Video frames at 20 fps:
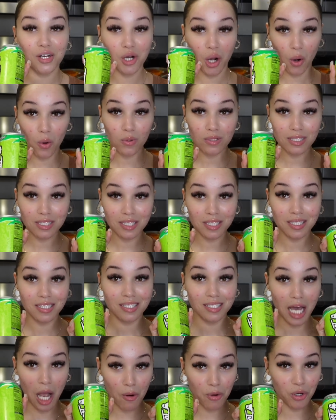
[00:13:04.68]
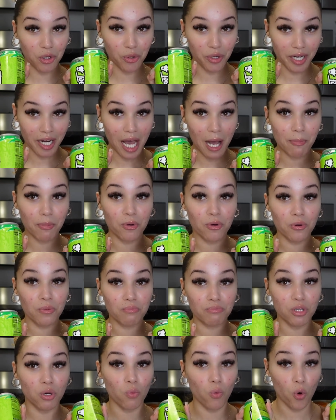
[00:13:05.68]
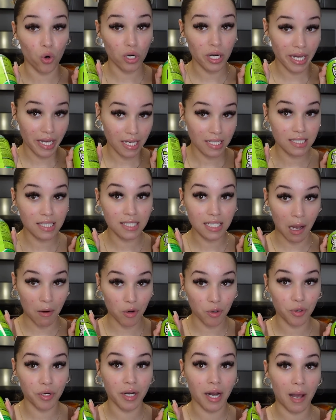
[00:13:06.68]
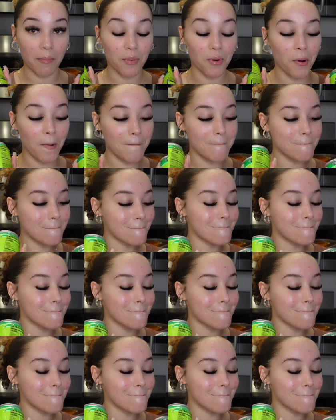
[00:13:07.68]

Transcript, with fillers: Ghost Sour Green Apple, the Warhead Sour Green Apple.